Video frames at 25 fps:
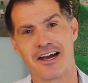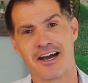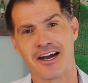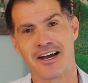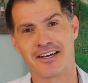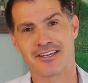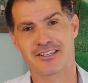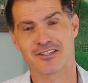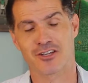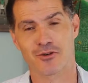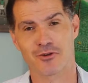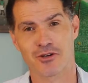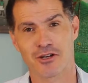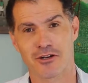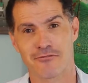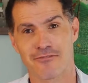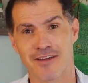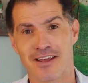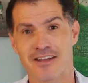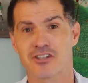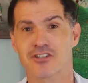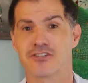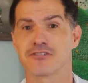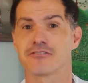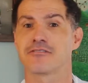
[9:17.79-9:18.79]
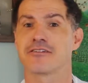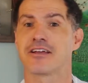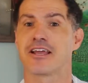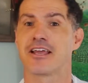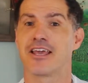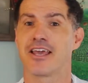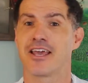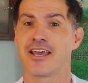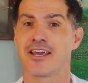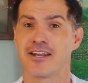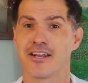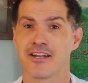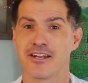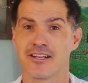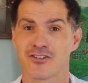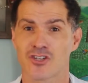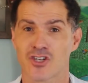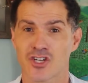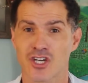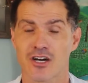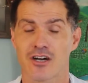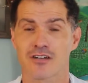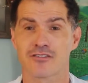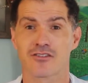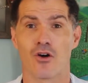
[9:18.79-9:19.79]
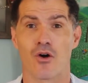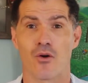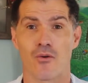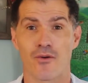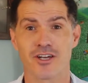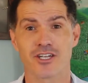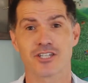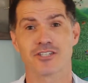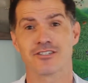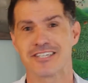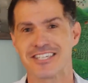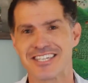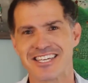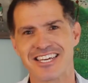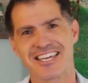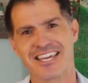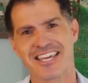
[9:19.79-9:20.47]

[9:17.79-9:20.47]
Uh, it's a great adventure, and it is shot originally